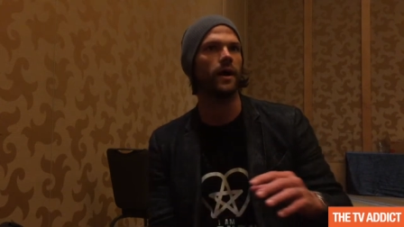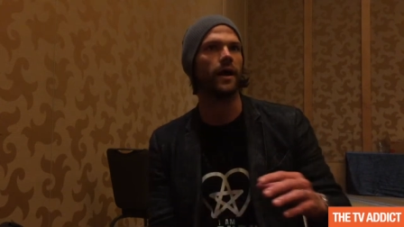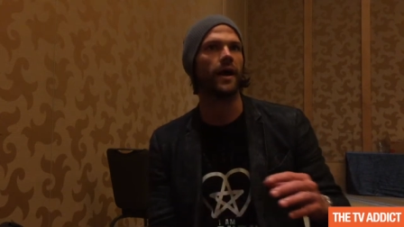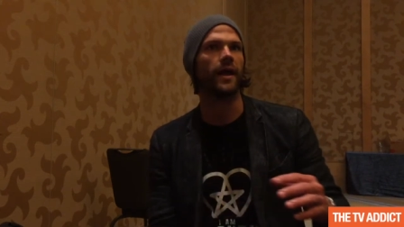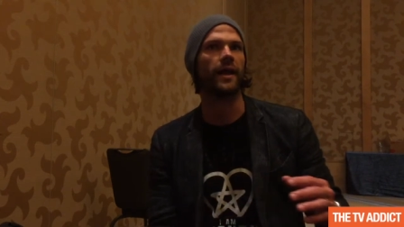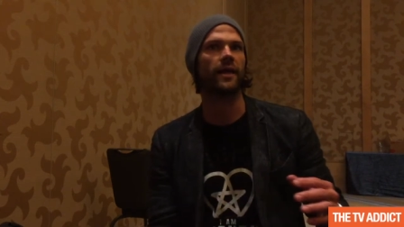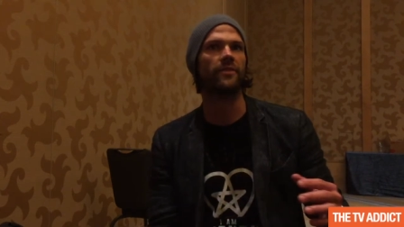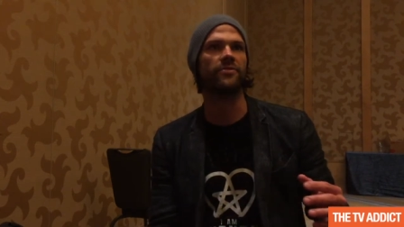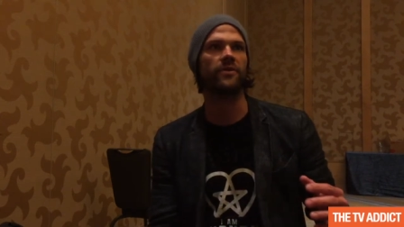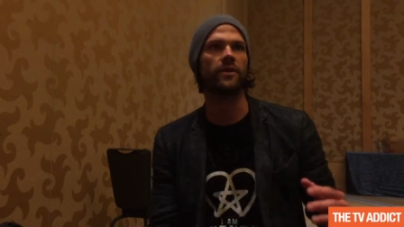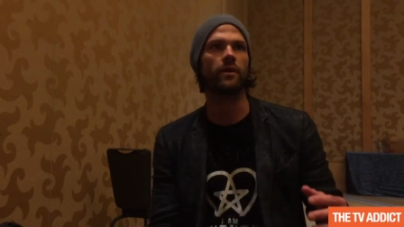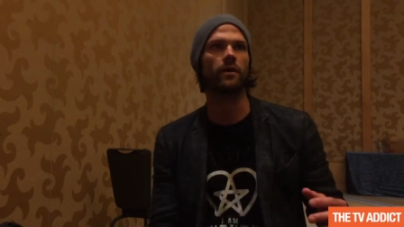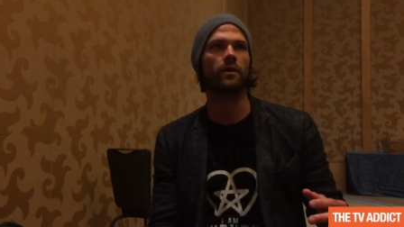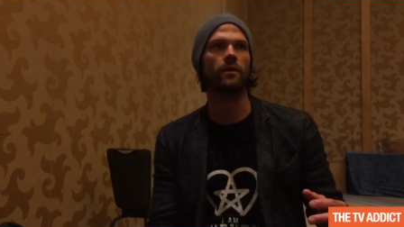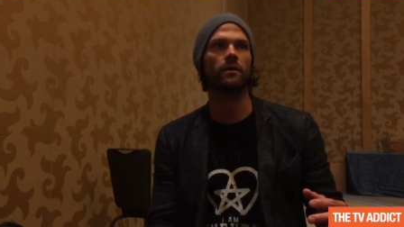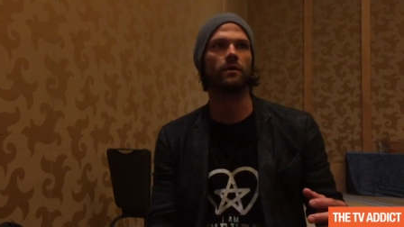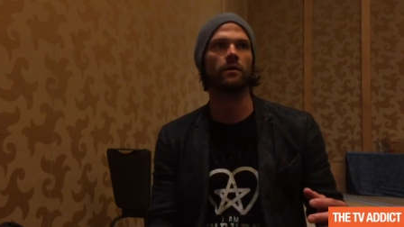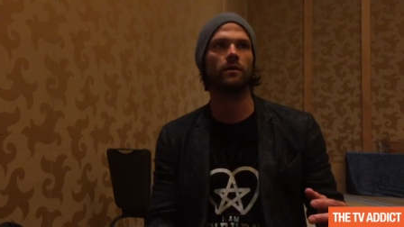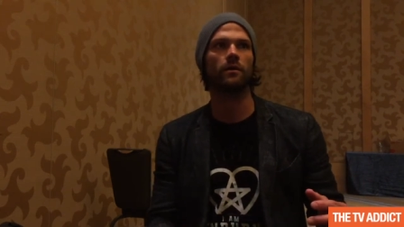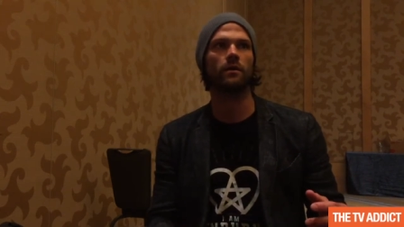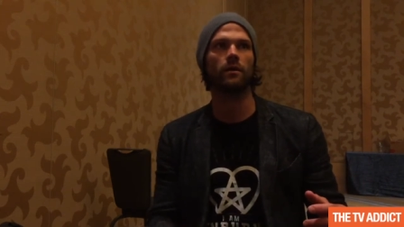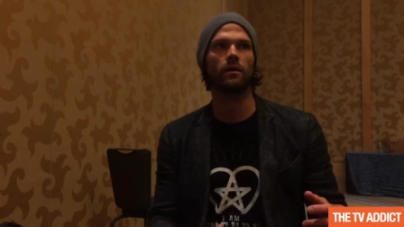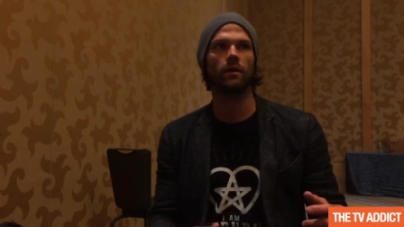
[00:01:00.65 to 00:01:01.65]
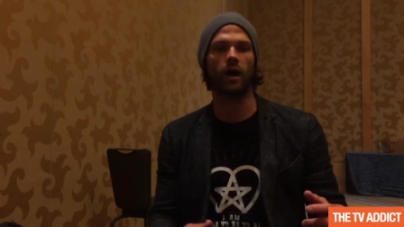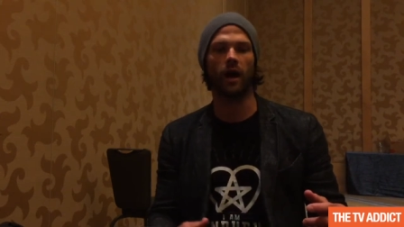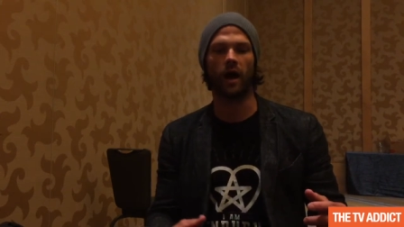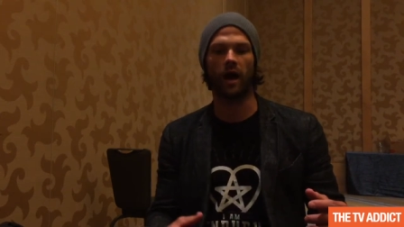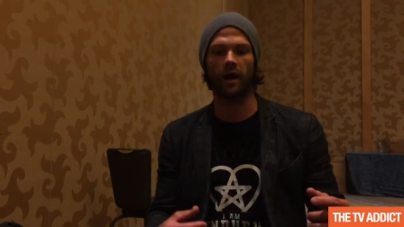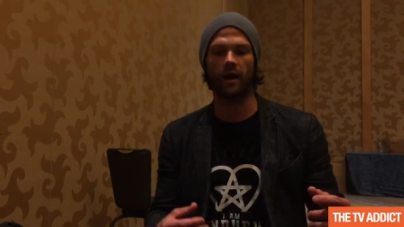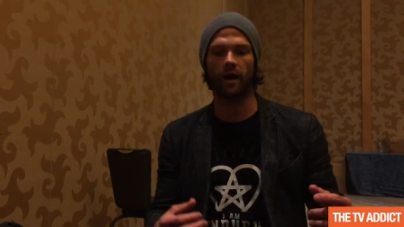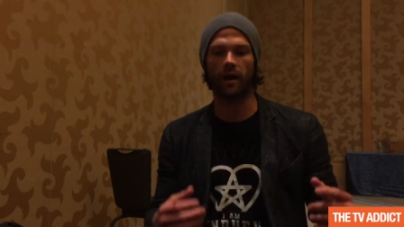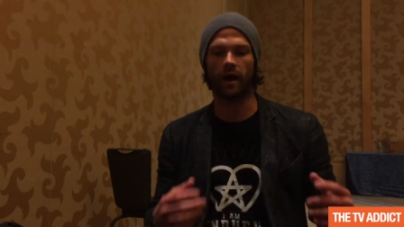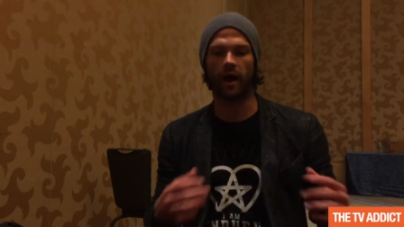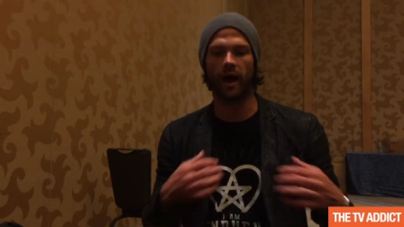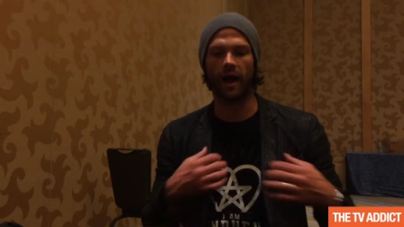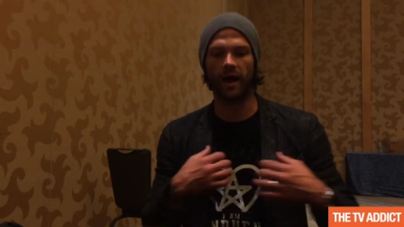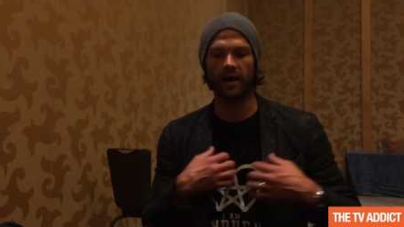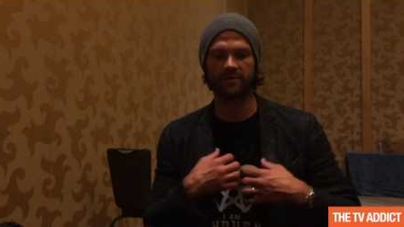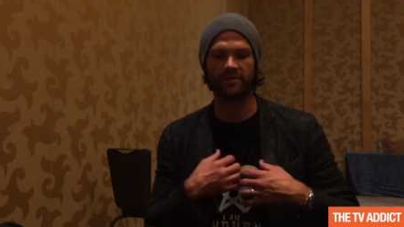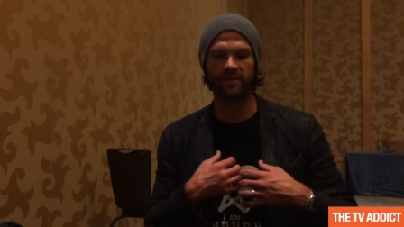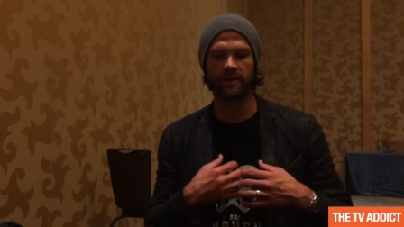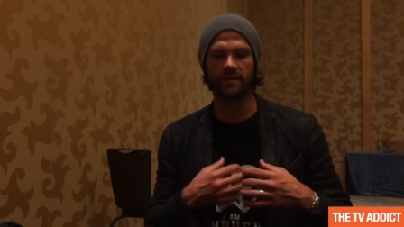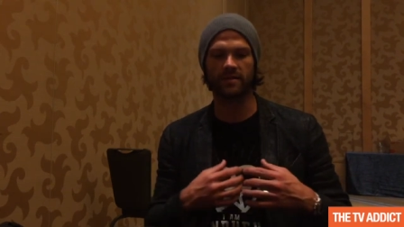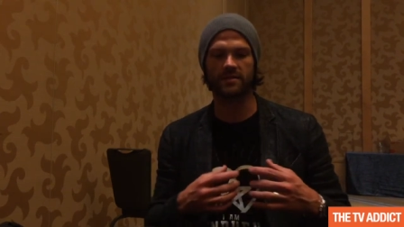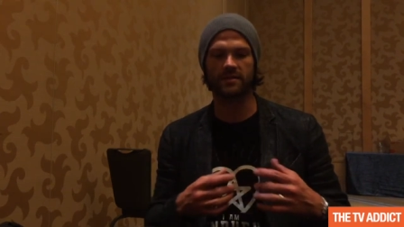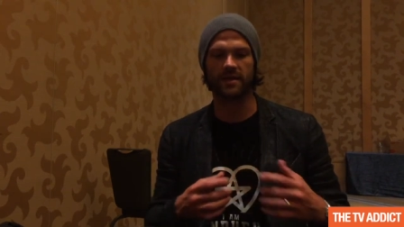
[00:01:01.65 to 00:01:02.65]
And I think, I, I
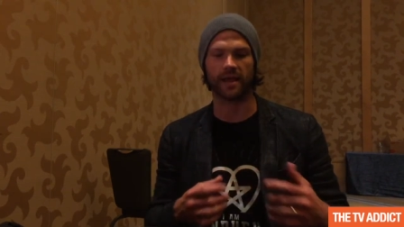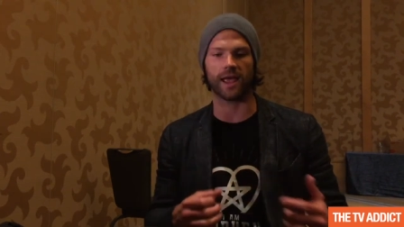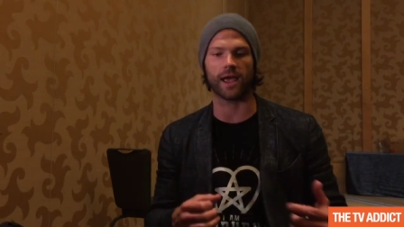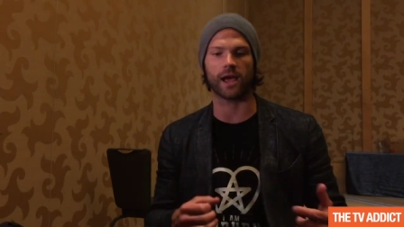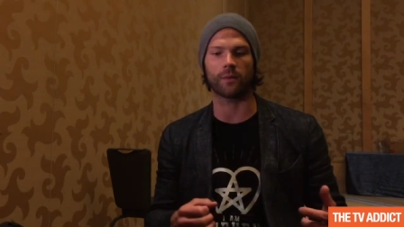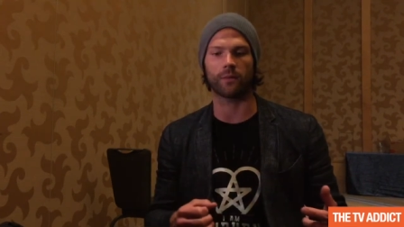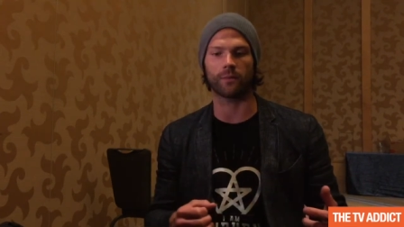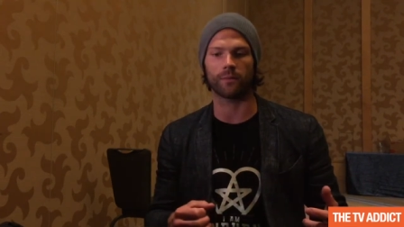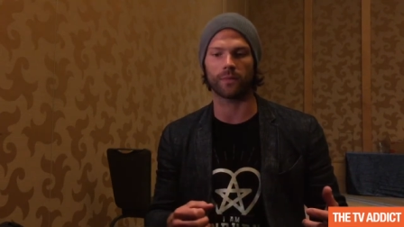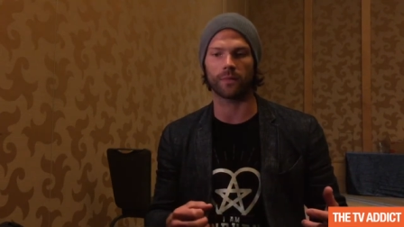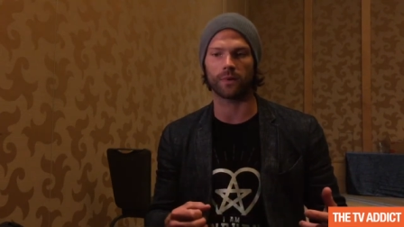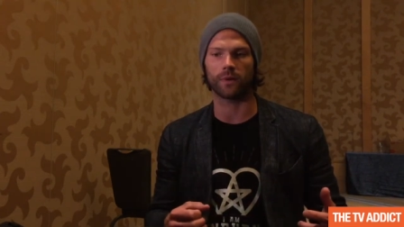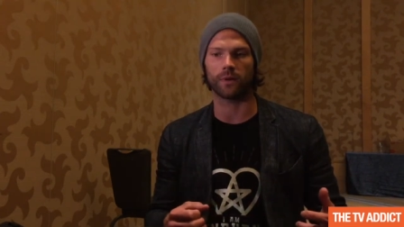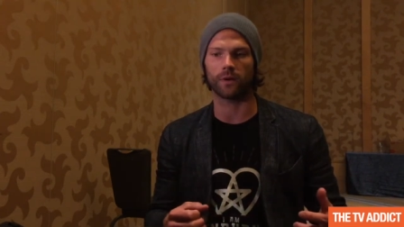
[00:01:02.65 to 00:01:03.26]
think Sam